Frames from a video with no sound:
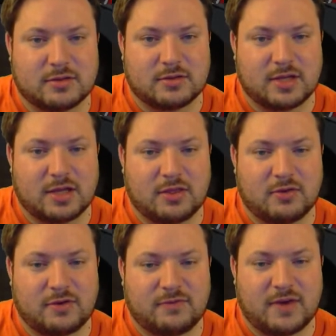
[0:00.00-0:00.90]
Day
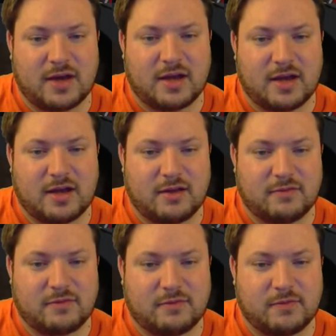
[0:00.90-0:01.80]

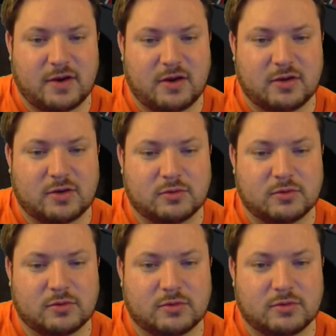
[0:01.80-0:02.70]
thirty-five. Very cool.